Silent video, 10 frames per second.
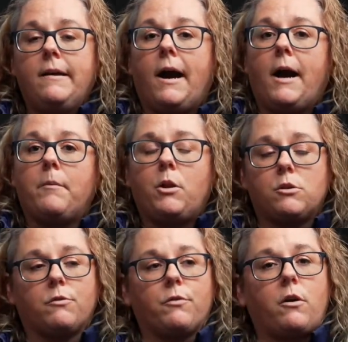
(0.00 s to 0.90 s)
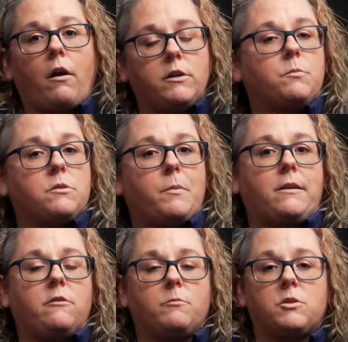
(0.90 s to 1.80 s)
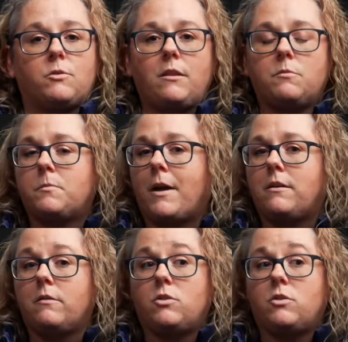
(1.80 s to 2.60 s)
Um, you know, so for Carly's perspective, from a strength perspective,